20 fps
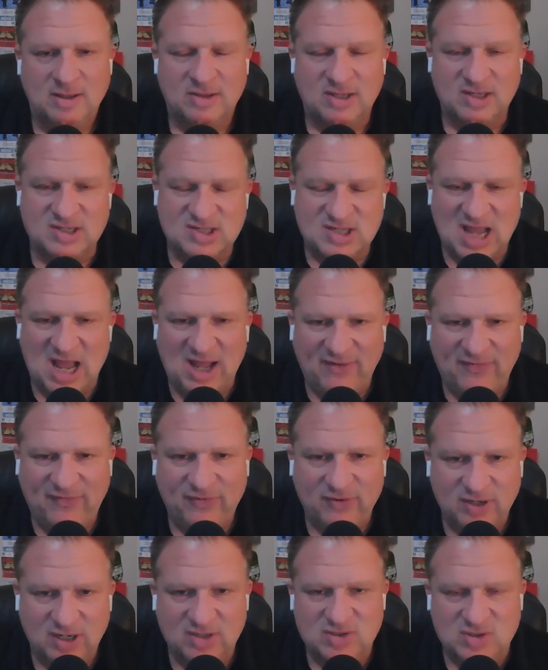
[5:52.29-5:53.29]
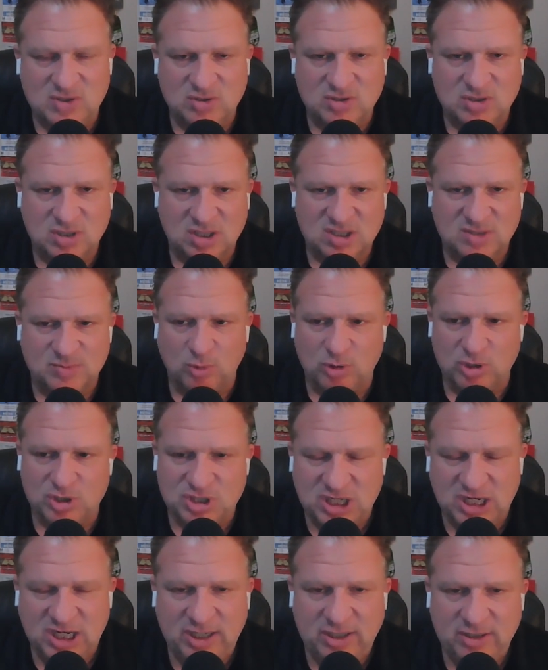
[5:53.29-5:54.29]
The staff needs to adjust more.
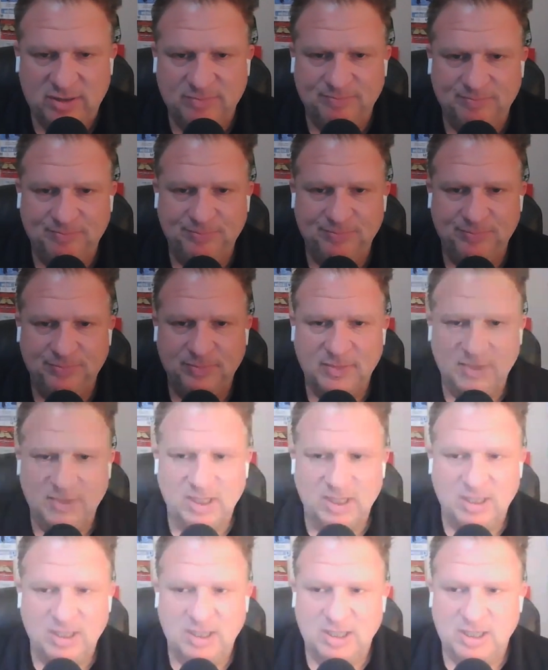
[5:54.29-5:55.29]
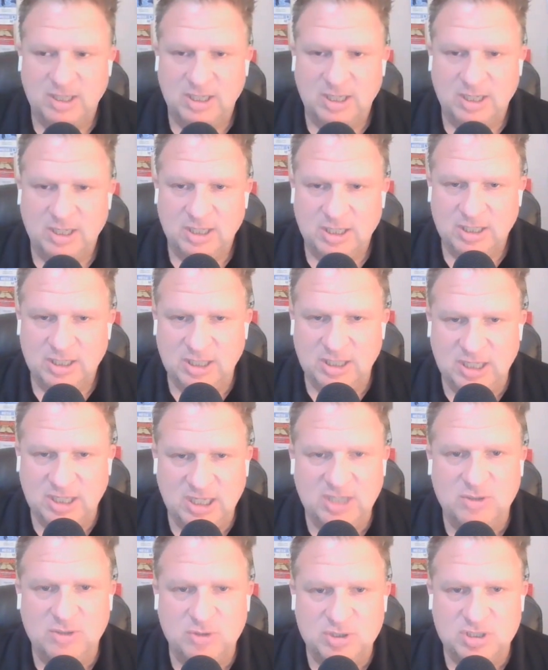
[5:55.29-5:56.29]
Gene, you
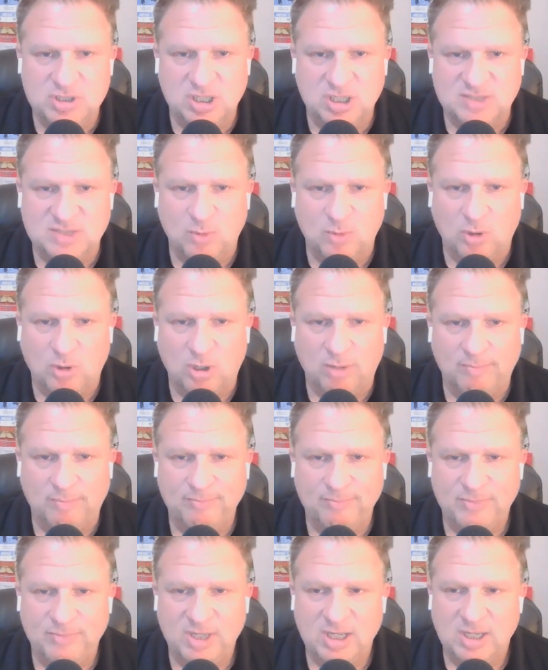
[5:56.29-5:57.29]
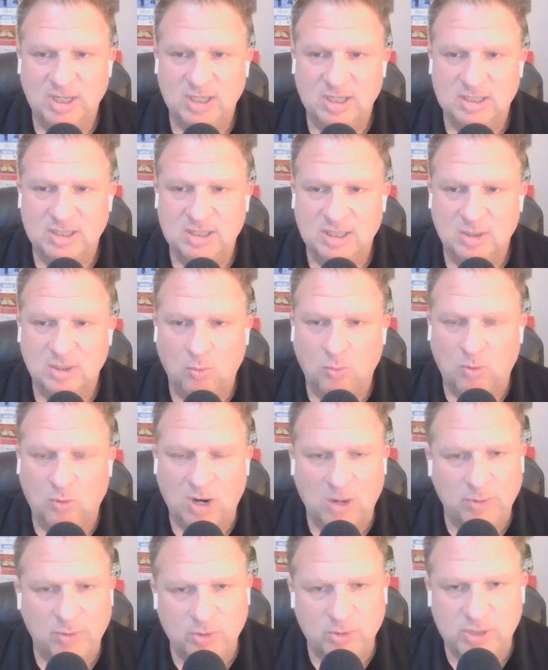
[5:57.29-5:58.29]
need to adjust more.
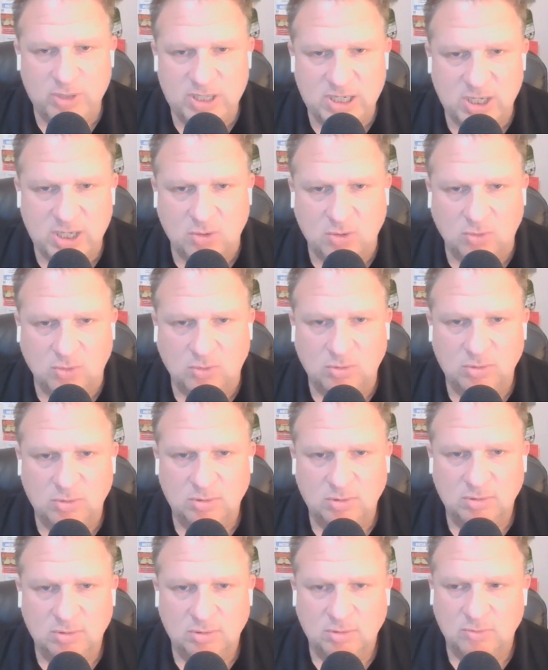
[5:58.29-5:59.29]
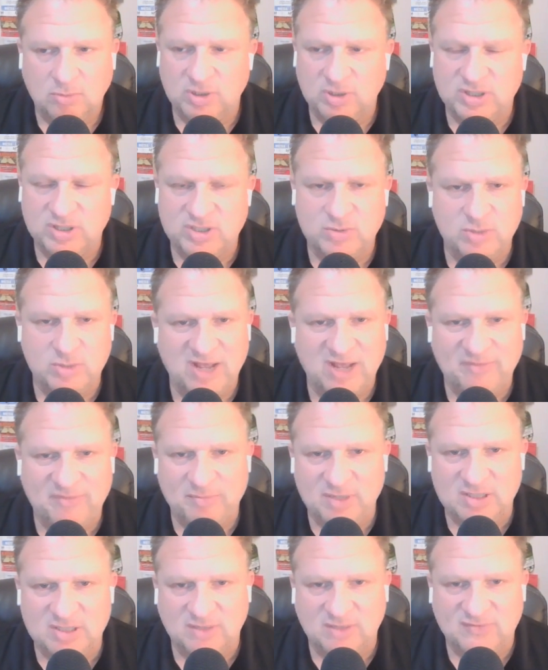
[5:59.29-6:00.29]
Why were you in nickel with two and a half minutes